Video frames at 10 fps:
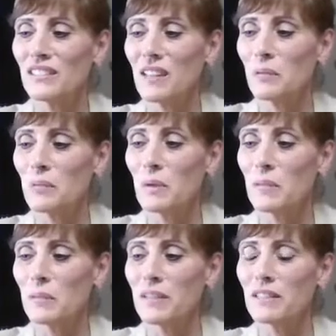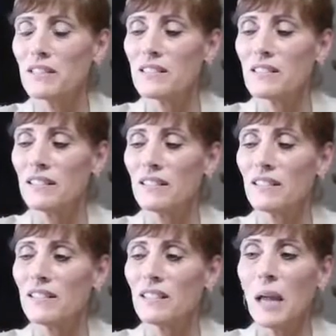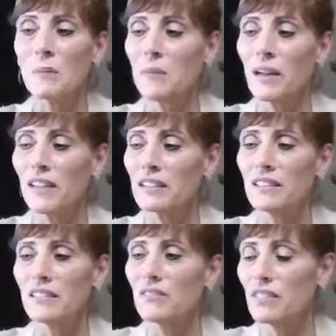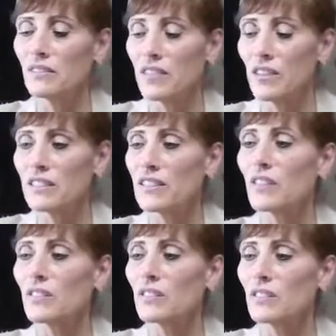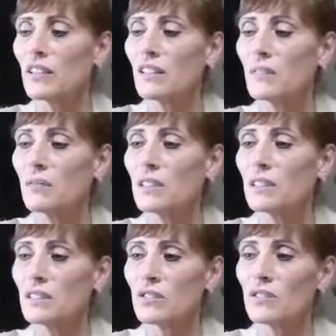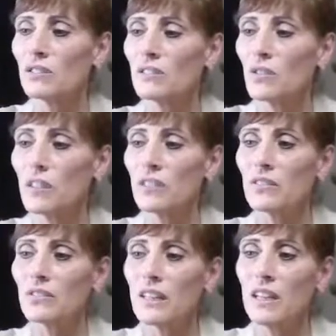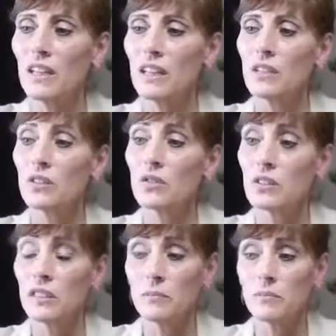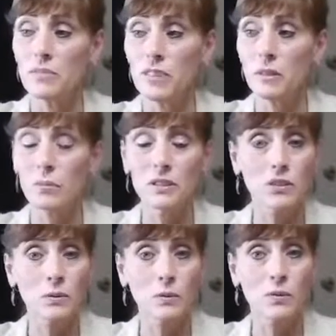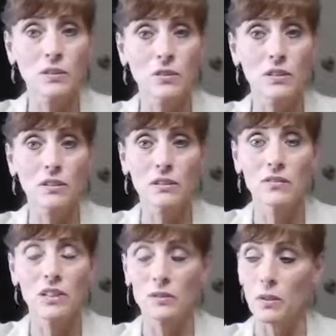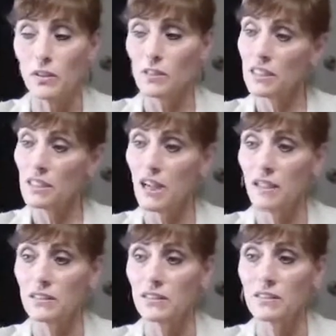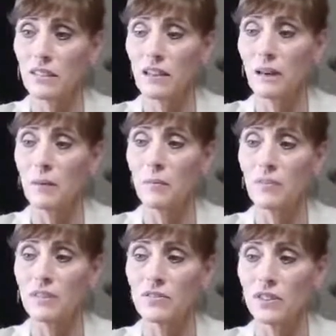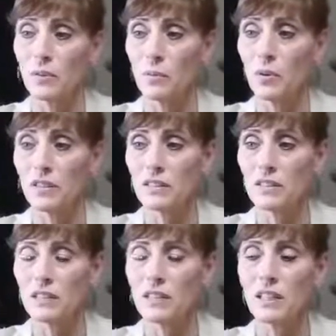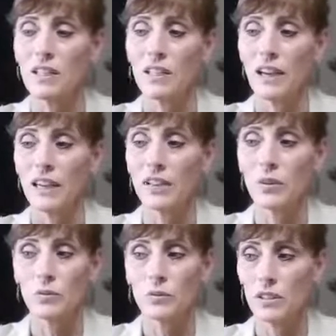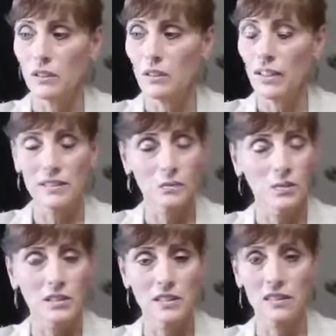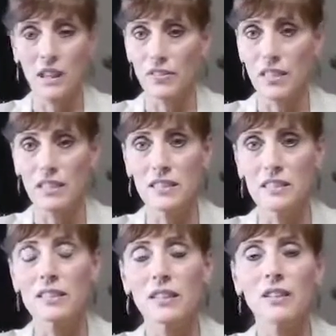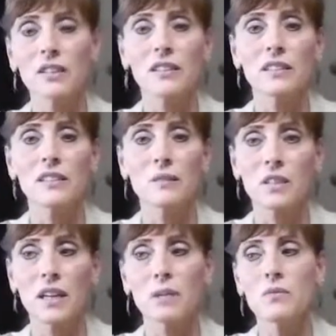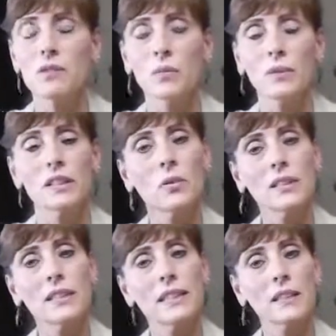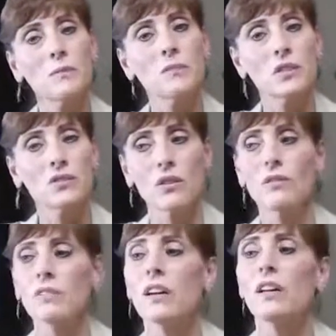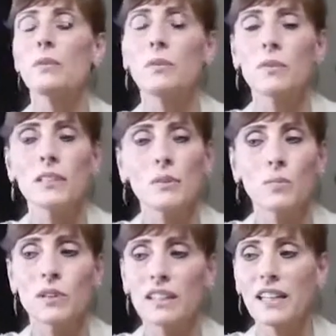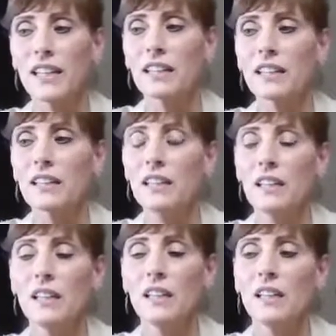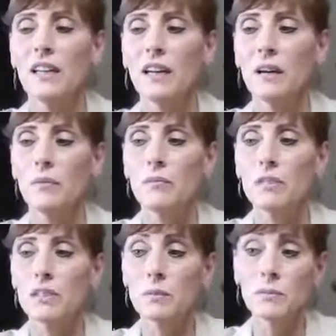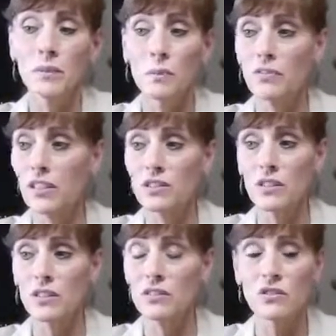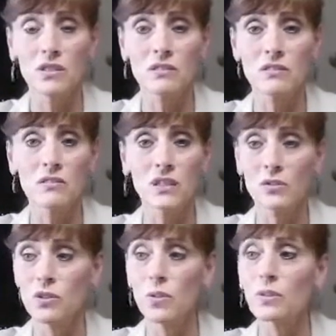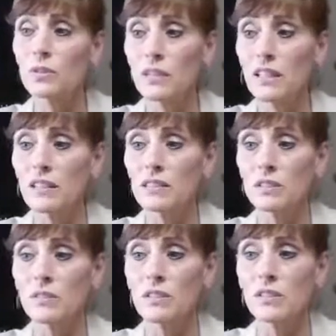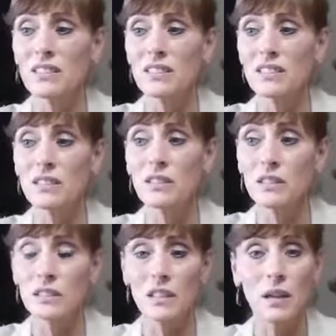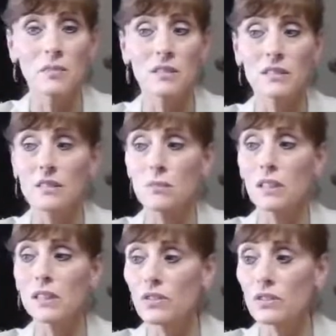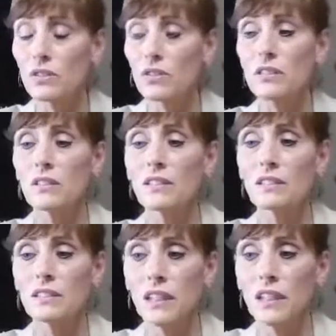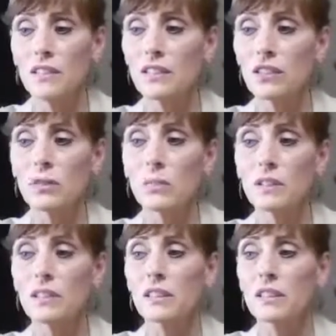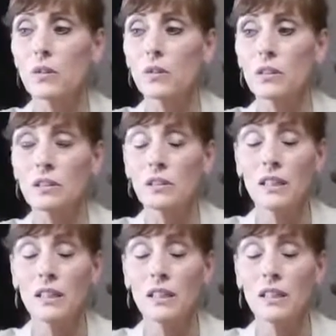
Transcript: uh, peppermint and chamomile and various other um, essential oils. So sleep. Sleep is super restorative. That's when you detox. Um, it's very important. I know, you know, we've had some really tough cases here that sometimes, you know, we can only get them just so far, but we keep working at it. Um, sleep deprivation in just you know two or three days can result in serious lapses in mental function, anxiety, irritability, or